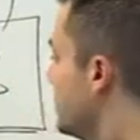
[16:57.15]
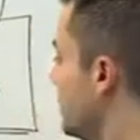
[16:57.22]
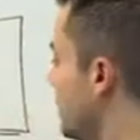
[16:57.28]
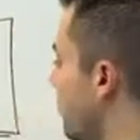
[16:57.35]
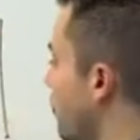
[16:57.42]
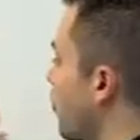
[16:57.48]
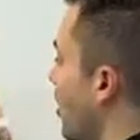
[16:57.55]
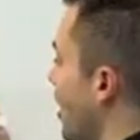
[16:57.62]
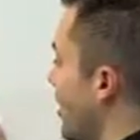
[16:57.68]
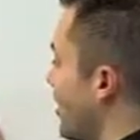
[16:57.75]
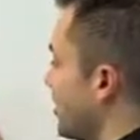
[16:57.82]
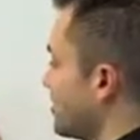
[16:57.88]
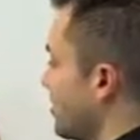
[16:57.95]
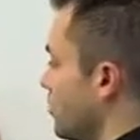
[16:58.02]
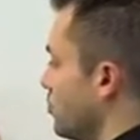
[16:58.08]
The
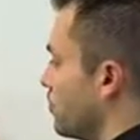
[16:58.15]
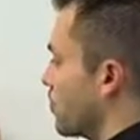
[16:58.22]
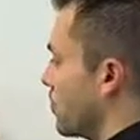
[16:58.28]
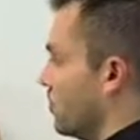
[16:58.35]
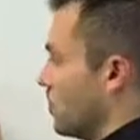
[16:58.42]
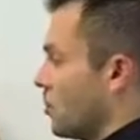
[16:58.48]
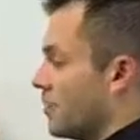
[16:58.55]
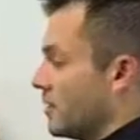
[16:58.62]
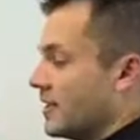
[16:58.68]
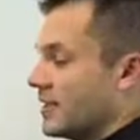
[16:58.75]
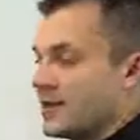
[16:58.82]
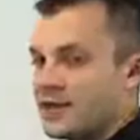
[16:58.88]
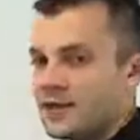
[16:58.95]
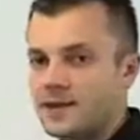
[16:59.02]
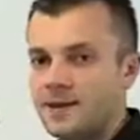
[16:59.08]
product that you're
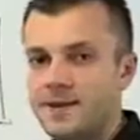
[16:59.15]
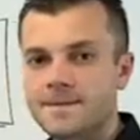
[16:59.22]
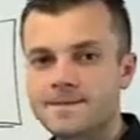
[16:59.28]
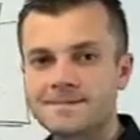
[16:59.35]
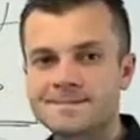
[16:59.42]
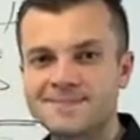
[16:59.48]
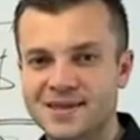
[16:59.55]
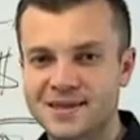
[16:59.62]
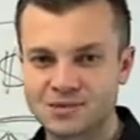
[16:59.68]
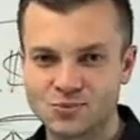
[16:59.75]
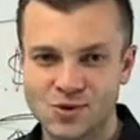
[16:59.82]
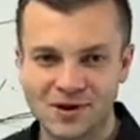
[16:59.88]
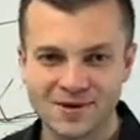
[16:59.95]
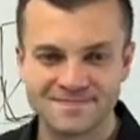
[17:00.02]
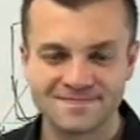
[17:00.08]
promoting, guess
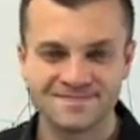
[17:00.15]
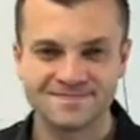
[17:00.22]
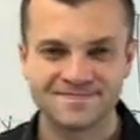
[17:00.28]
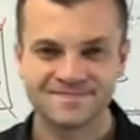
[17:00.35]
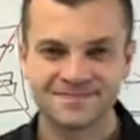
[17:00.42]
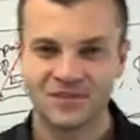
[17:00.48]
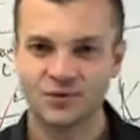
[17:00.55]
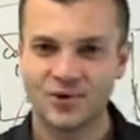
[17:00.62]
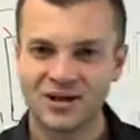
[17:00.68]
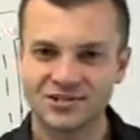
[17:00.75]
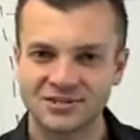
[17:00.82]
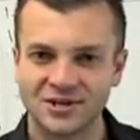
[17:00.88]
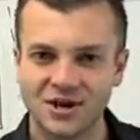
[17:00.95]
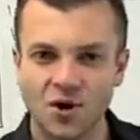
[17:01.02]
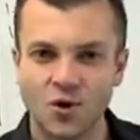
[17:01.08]
what? You
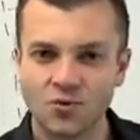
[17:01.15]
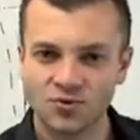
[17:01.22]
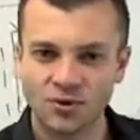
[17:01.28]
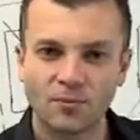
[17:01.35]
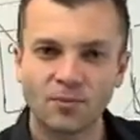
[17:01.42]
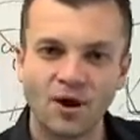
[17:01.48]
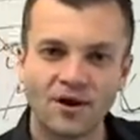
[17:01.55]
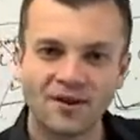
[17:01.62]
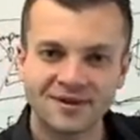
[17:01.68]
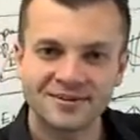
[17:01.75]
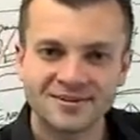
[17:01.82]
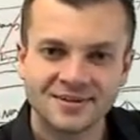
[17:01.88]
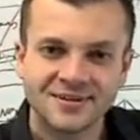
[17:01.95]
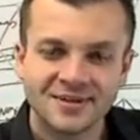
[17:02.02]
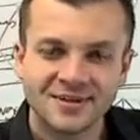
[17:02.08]
actually own the
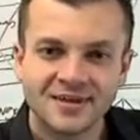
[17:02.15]
product.